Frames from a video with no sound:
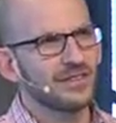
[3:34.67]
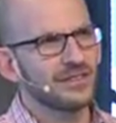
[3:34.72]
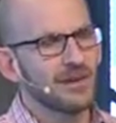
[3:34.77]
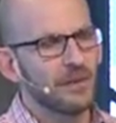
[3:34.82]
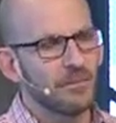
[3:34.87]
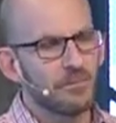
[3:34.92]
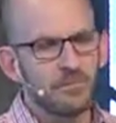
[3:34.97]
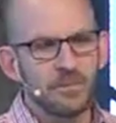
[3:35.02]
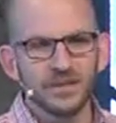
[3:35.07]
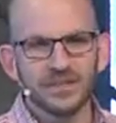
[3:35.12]

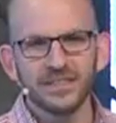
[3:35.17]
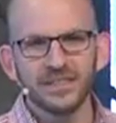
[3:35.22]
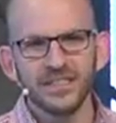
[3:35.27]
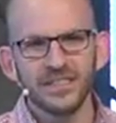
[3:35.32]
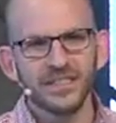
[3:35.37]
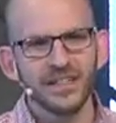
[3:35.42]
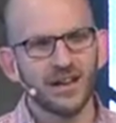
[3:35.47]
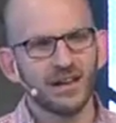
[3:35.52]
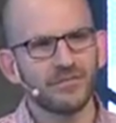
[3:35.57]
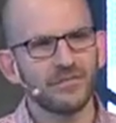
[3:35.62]

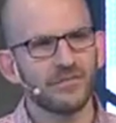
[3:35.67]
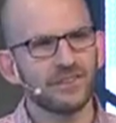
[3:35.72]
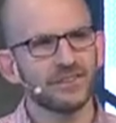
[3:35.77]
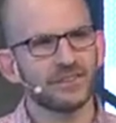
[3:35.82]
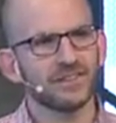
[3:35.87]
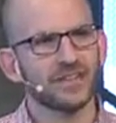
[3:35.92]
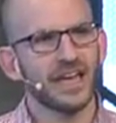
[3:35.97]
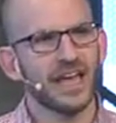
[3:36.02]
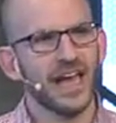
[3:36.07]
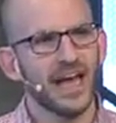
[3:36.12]
ability of
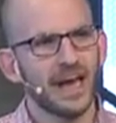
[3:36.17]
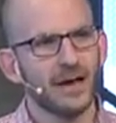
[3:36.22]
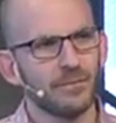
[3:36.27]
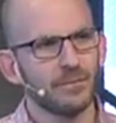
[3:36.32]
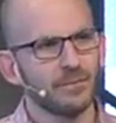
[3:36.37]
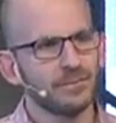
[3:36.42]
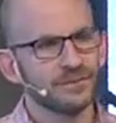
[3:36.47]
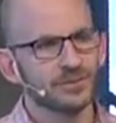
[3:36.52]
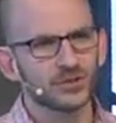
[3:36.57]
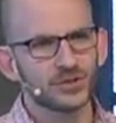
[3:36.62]
this app